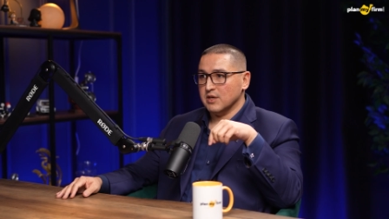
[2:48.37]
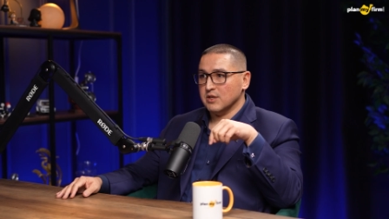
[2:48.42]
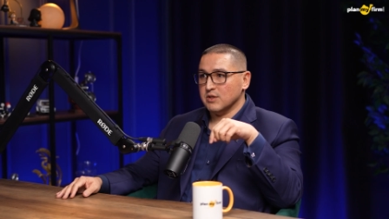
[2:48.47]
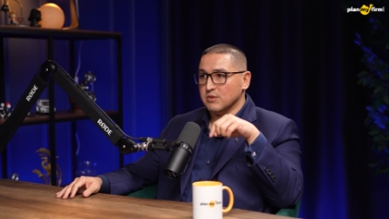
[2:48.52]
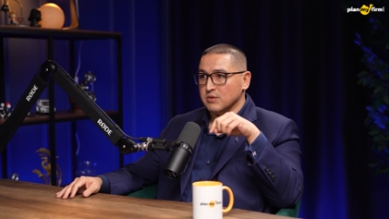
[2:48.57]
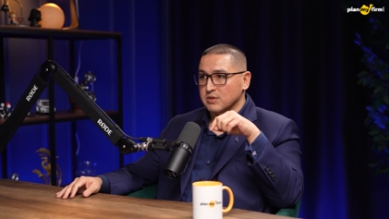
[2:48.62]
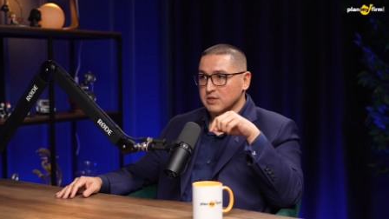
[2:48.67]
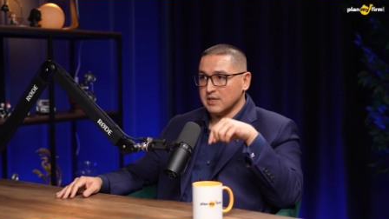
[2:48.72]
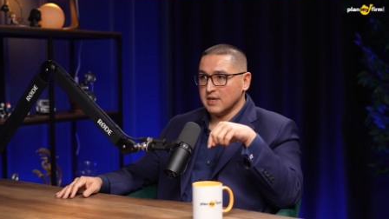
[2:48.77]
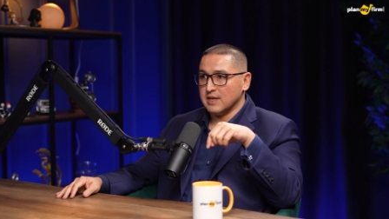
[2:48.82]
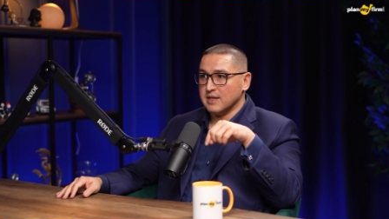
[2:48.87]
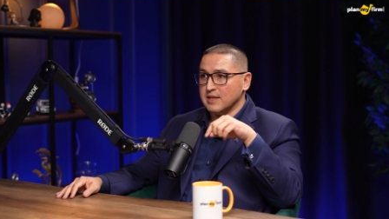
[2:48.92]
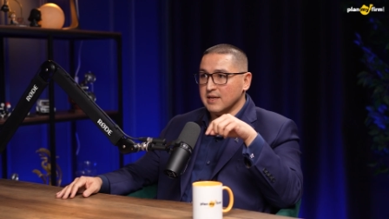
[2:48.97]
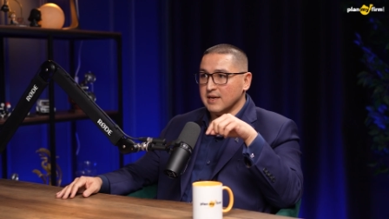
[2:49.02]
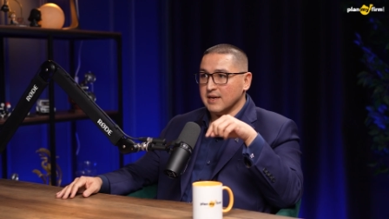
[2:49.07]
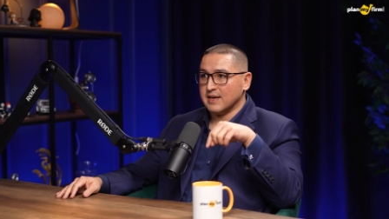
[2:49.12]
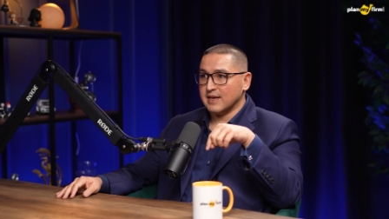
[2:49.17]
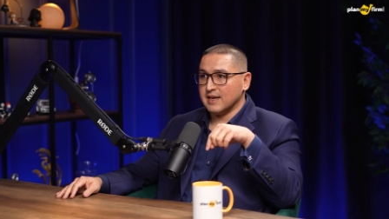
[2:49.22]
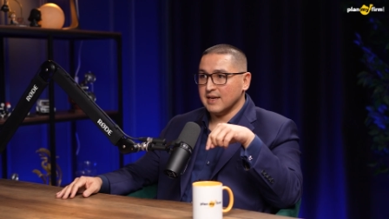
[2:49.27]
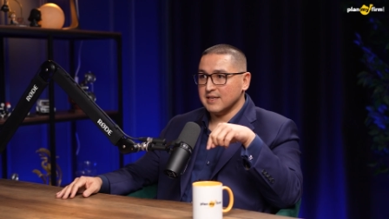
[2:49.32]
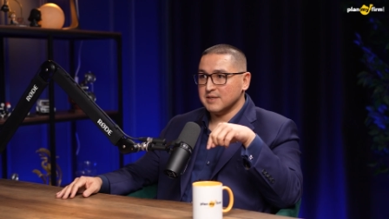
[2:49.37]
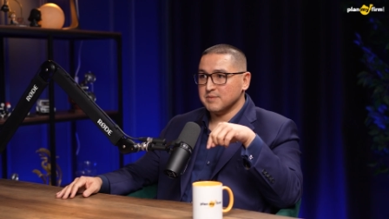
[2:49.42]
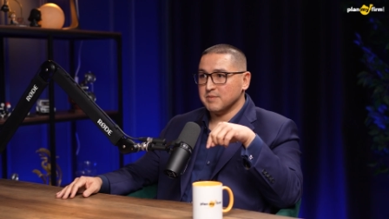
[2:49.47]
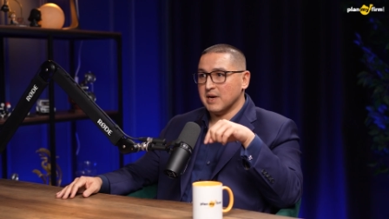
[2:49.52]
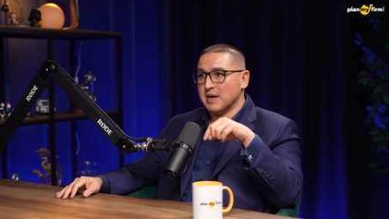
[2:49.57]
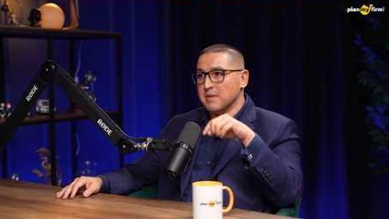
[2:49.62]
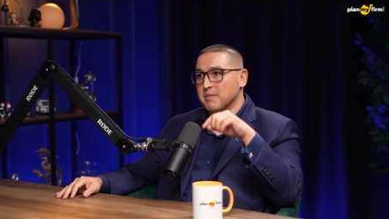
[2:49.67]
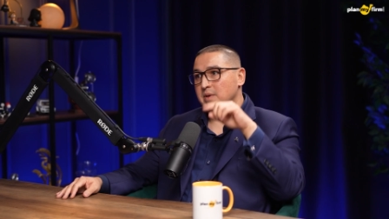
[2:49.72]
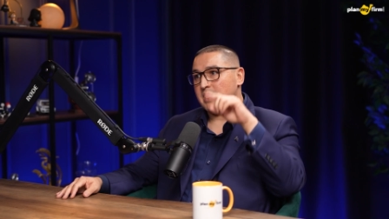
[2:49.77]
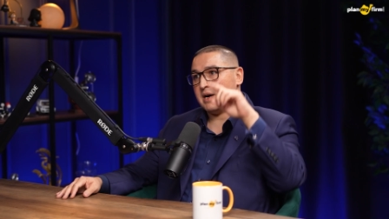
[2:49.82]
to send their kids
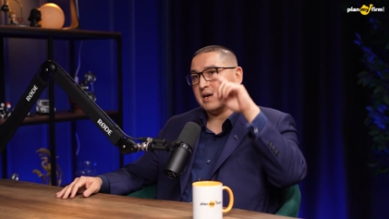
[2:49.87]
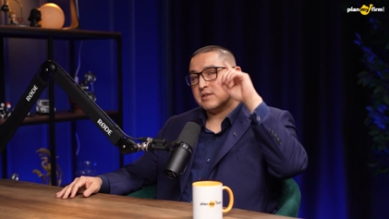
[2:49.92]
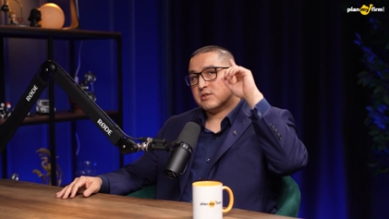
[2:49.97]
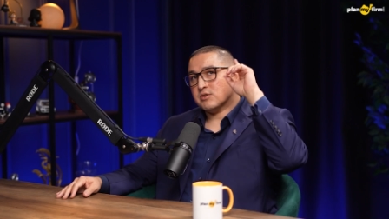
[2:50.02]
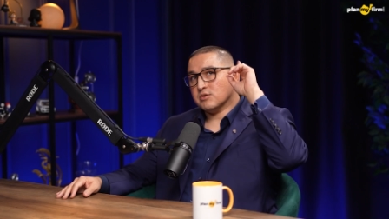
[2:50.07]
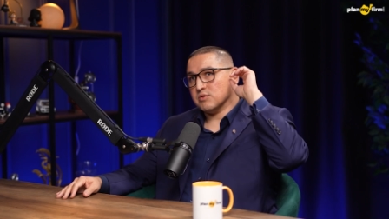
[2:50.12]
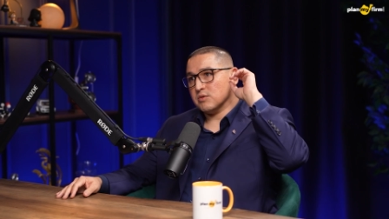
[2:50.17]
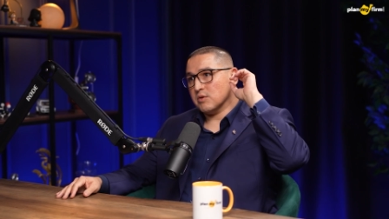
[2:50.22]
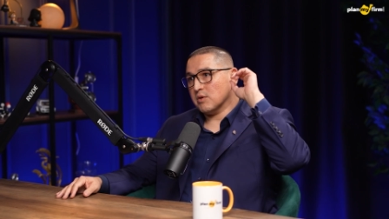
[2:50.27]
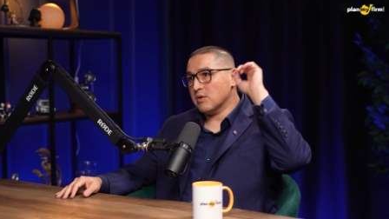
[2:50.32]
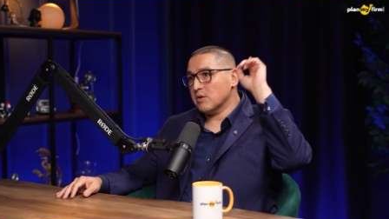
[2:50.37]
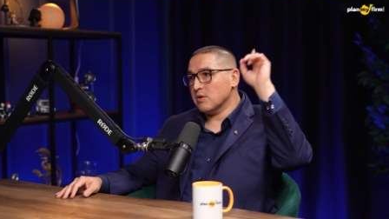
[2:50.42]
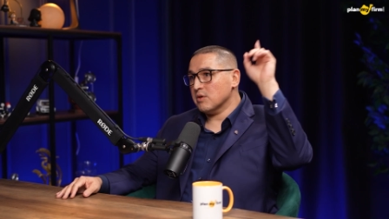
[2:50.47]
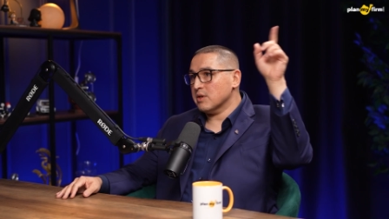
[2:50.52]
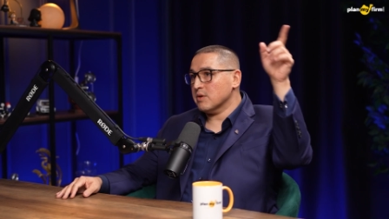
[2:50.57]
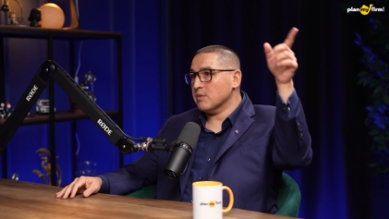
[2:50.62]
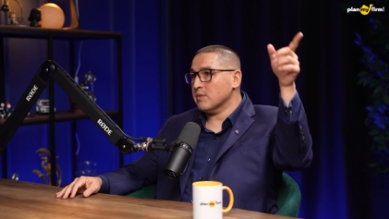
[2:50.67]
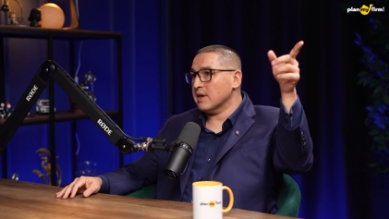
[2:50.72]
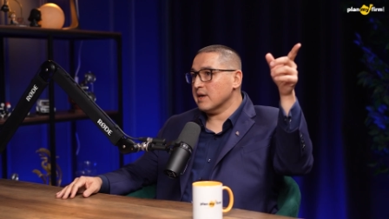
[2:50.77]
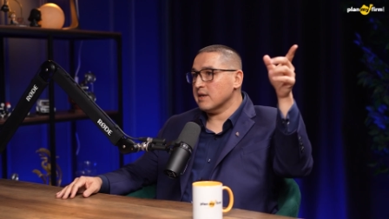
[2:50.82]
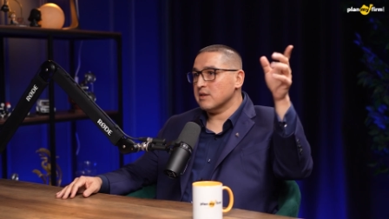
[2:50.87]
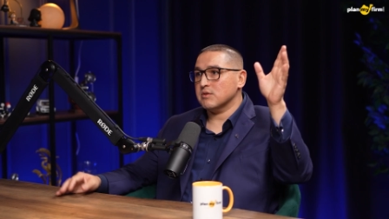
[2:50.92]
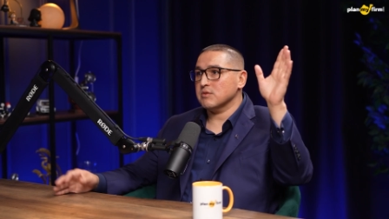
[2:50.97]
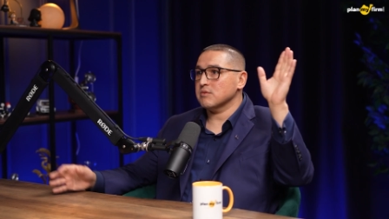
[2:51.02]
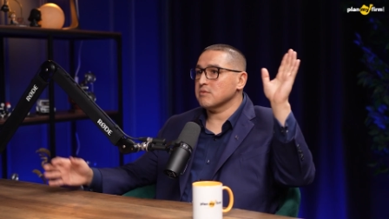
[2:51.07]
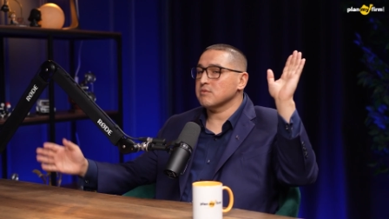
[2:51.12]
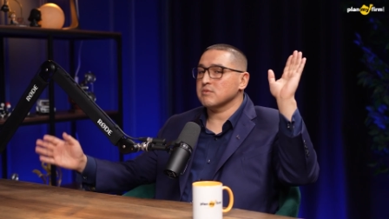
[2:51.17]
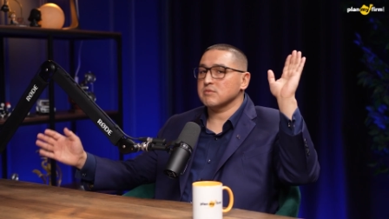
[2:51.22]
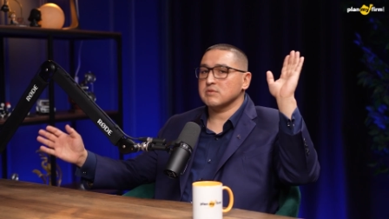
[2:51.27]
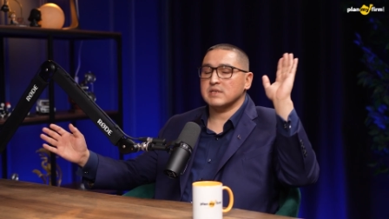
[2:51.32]
by bus to all the way
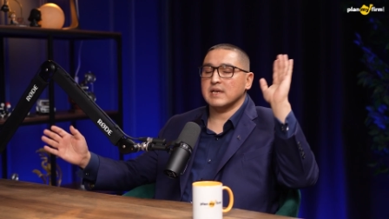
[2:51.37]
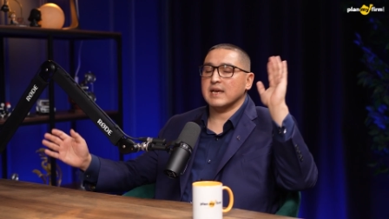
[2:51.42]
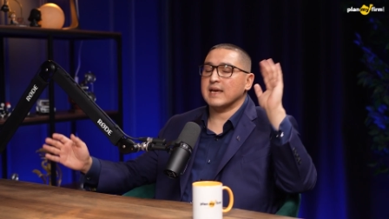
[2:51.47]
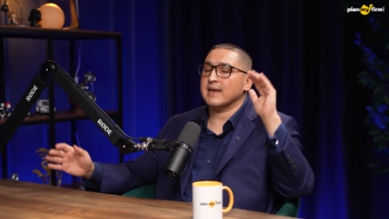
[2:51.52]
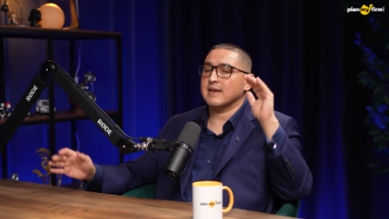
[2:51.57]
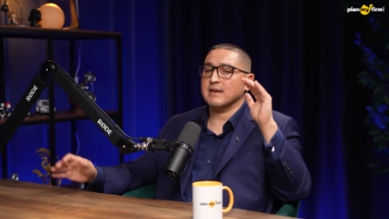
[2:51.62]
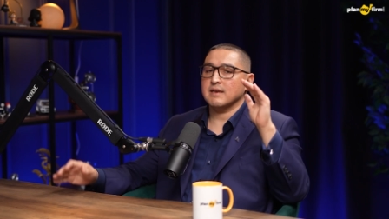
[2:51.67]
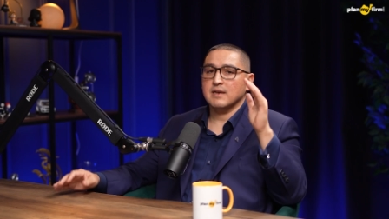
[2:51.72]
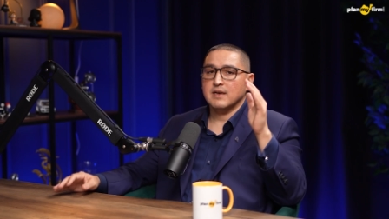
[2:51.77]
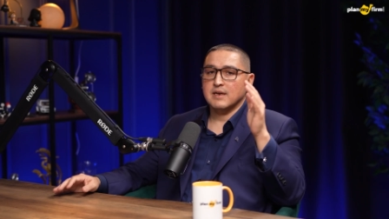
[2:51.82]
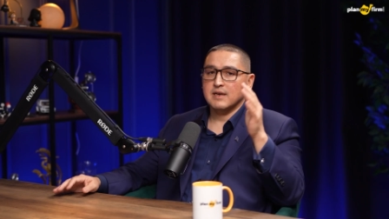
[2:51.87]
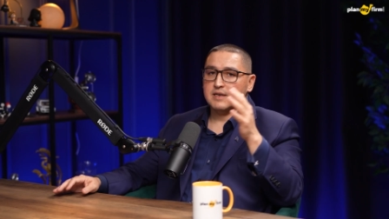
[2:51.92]
to, say,